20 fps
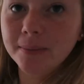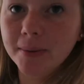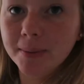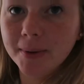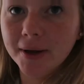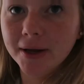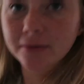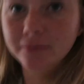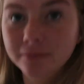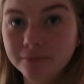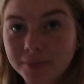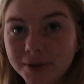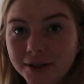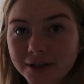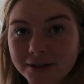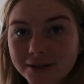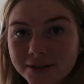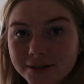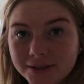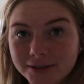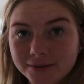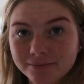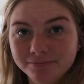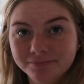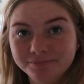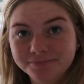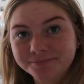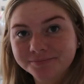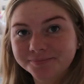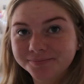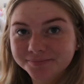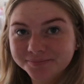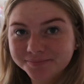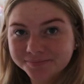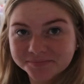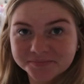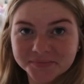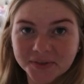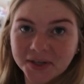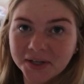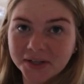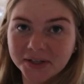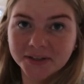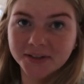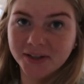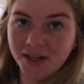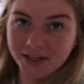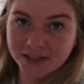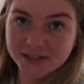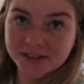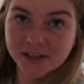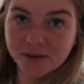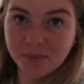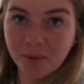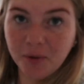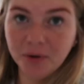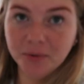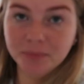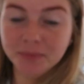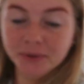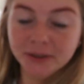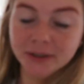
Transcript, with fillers: my bed because I need to clean my room.